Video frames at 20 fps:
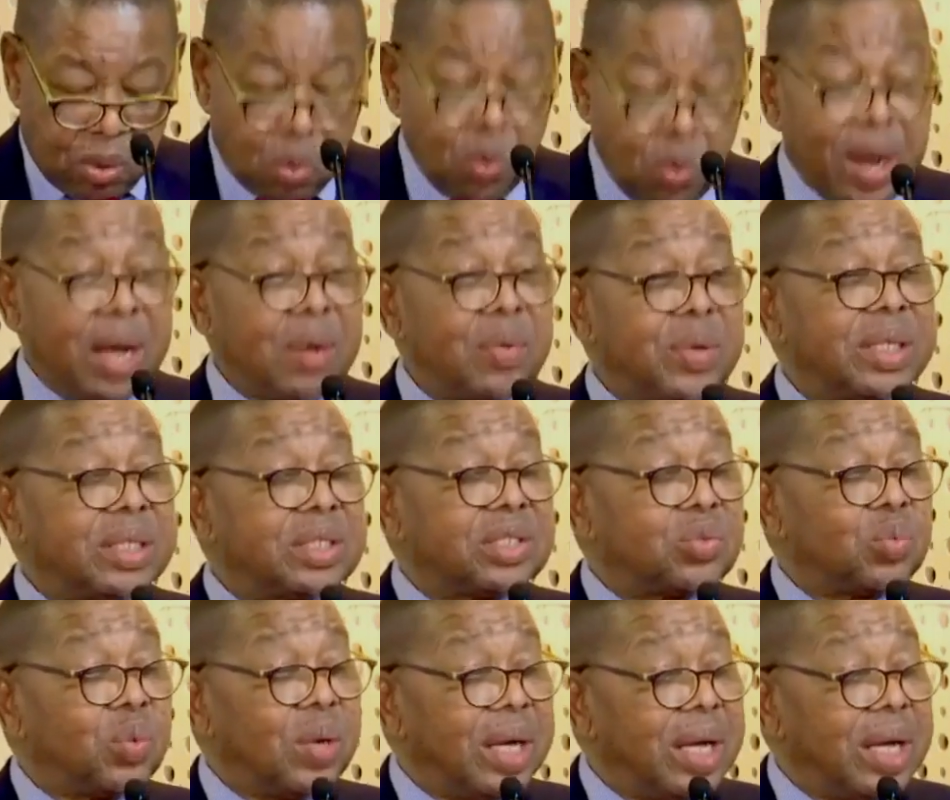where
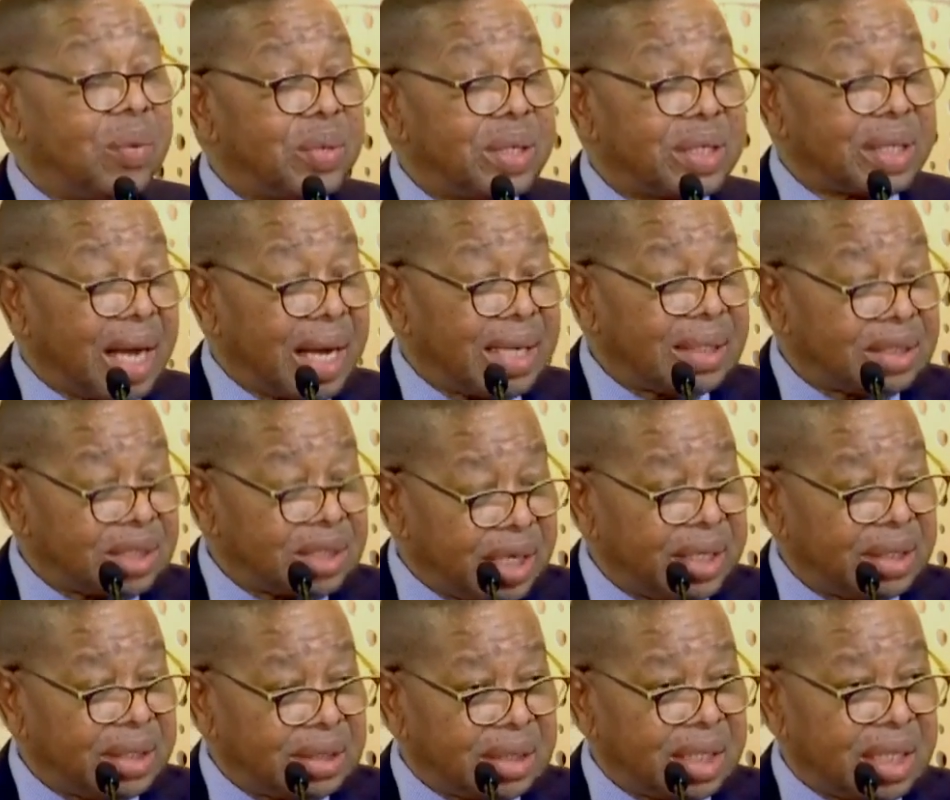we run
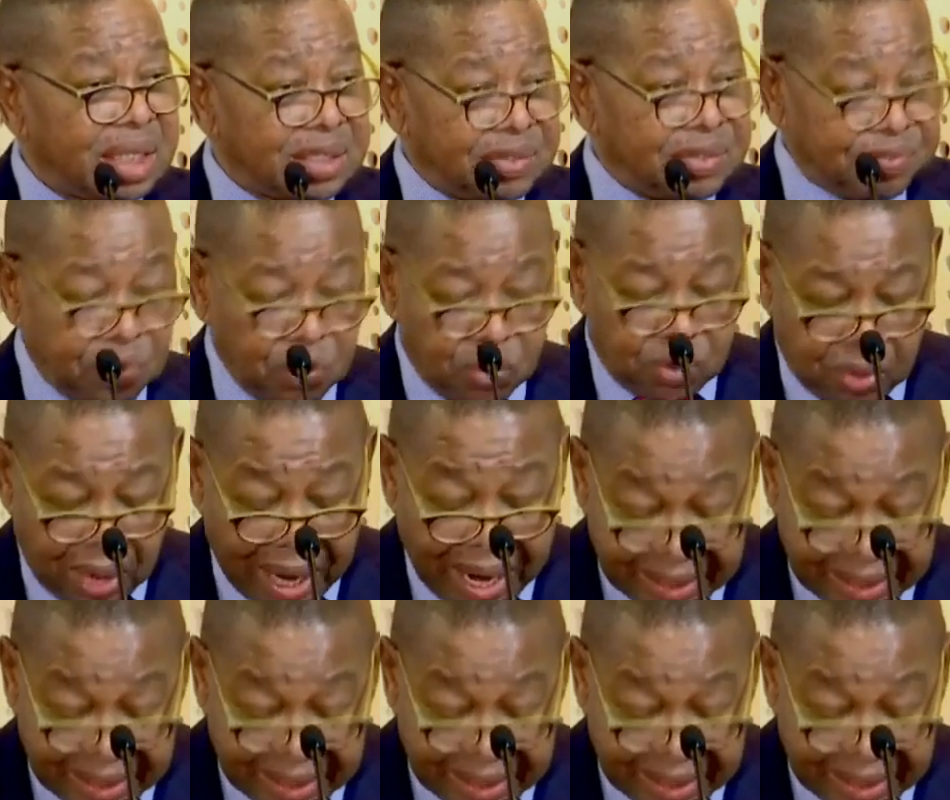trade tests for